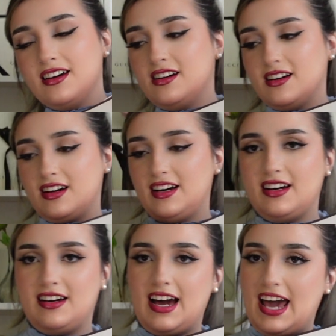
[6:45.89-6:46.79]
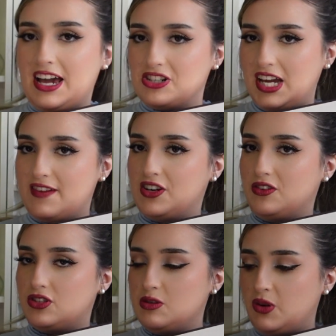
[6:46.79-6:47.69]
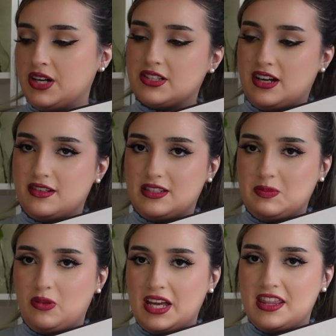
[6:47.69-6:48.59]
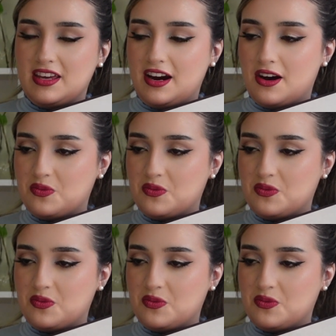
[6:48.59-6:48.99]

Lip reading: I actually have a Gucci box on display there,